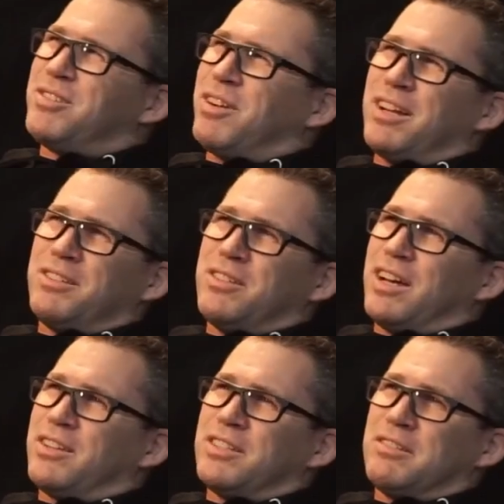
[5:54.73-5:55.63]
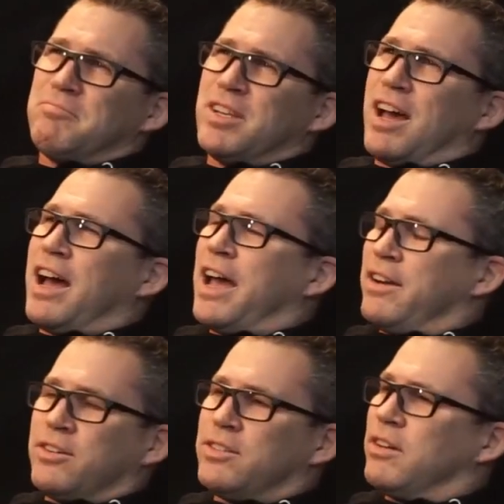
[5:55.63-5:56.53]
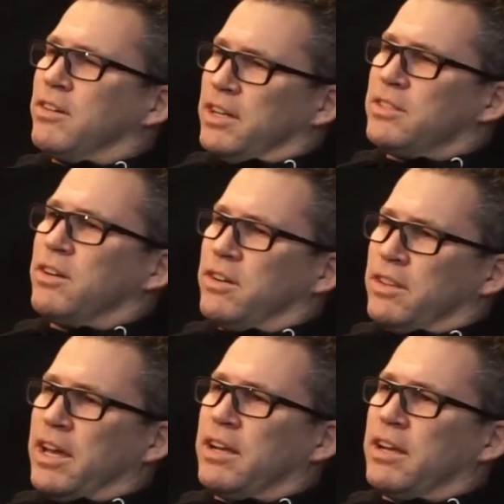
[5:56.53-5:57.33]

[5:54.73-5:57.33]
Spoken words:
around 2009 or so that I started that.